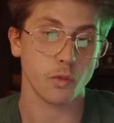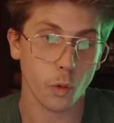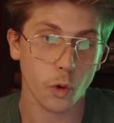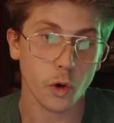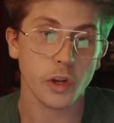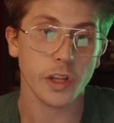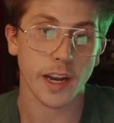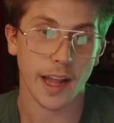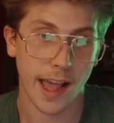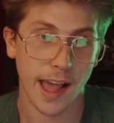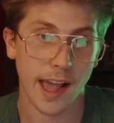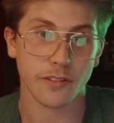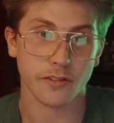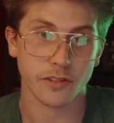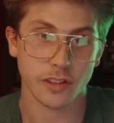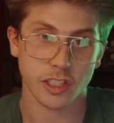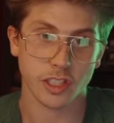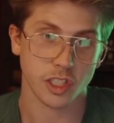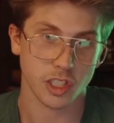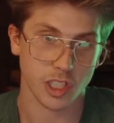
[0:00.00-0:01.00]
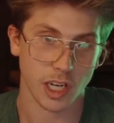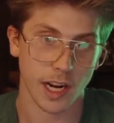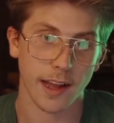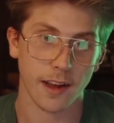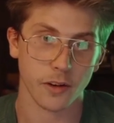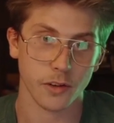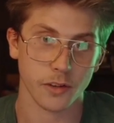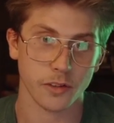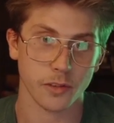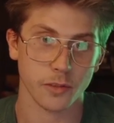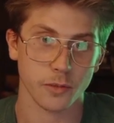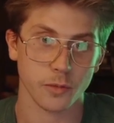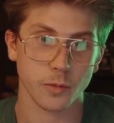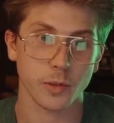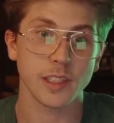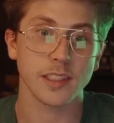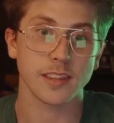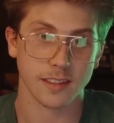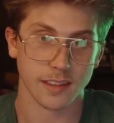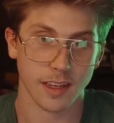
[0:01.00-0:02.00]
would have this child
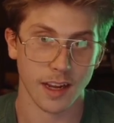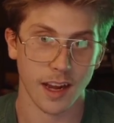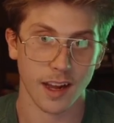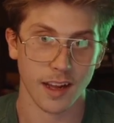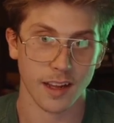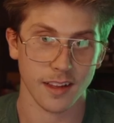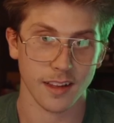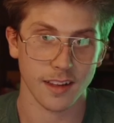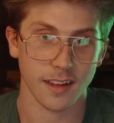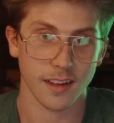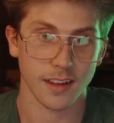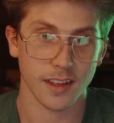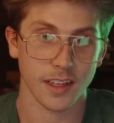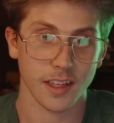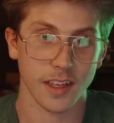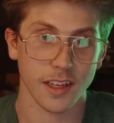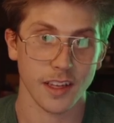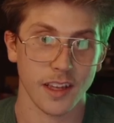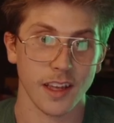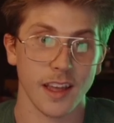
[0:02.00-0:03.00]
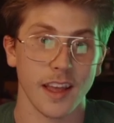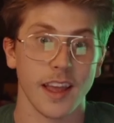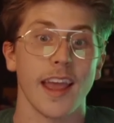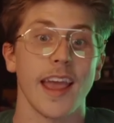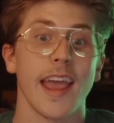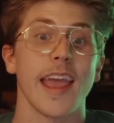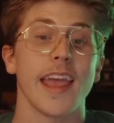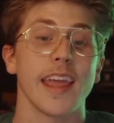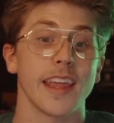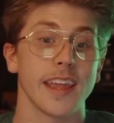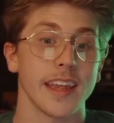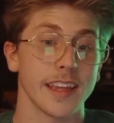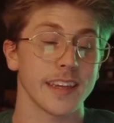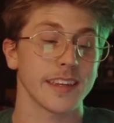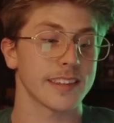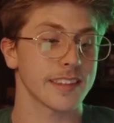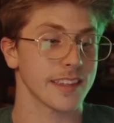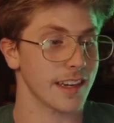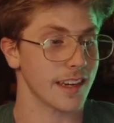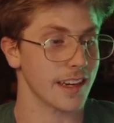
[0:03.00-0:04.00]
with Scott.
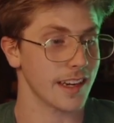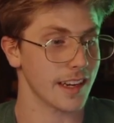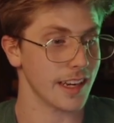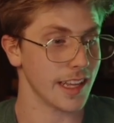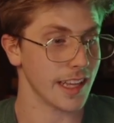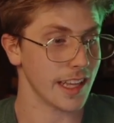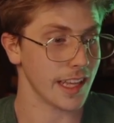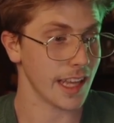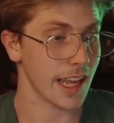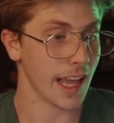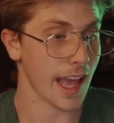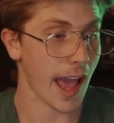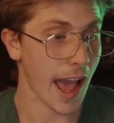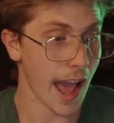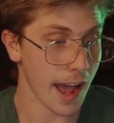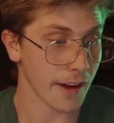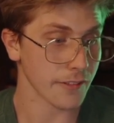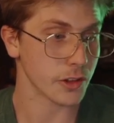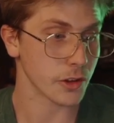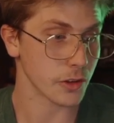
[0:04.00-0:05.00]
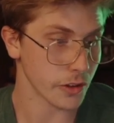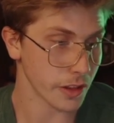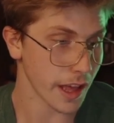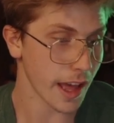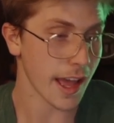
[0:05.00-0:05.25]
And after